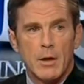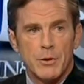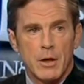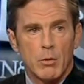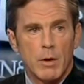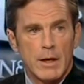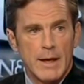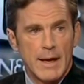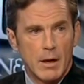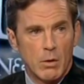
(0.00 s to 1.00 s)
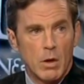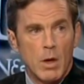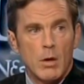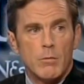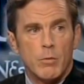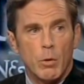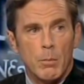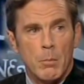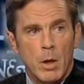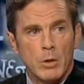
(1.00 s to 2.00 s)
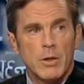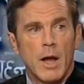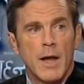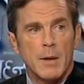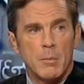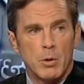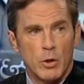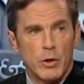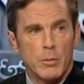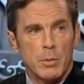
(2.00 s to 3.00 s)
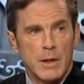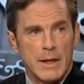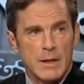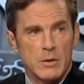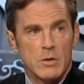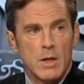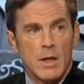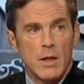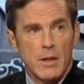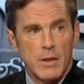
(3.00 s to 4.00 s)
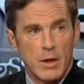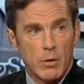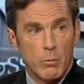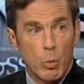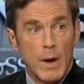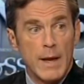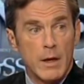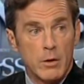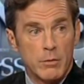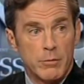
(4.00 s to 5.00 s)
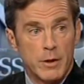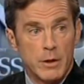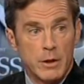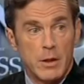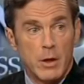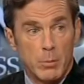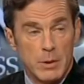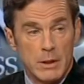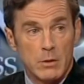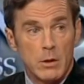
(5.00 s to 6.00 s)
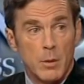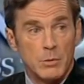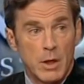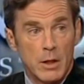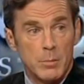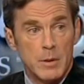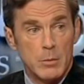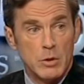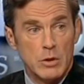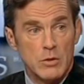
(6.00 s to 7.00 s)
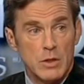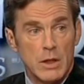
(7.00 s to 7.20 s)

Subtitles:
out there right now for multi-employer plans that are way underfunded, that are being dumped on the PBGC.